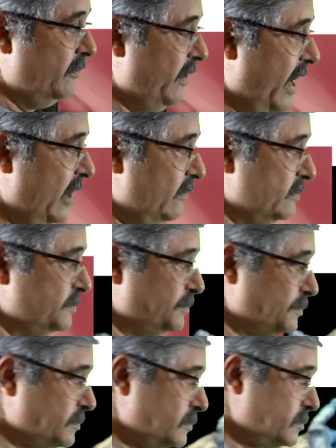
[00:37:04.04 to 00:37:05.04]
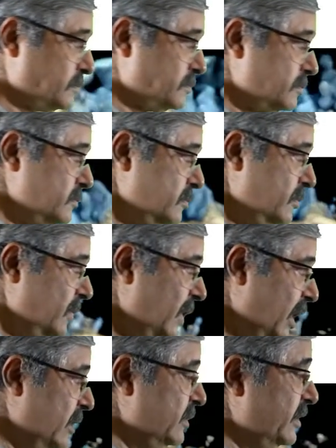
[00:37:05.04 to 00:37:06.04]
valve,
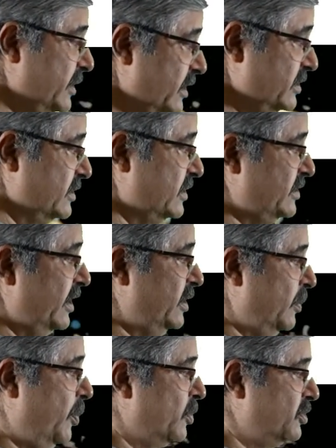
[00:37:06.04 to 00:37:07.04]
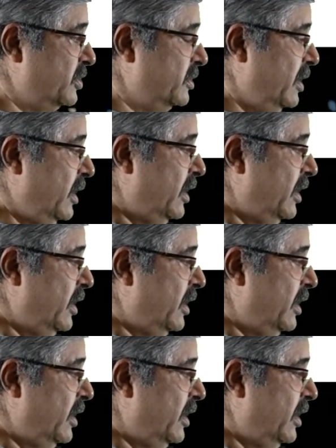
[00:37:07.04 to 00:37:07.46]
this is the center portion.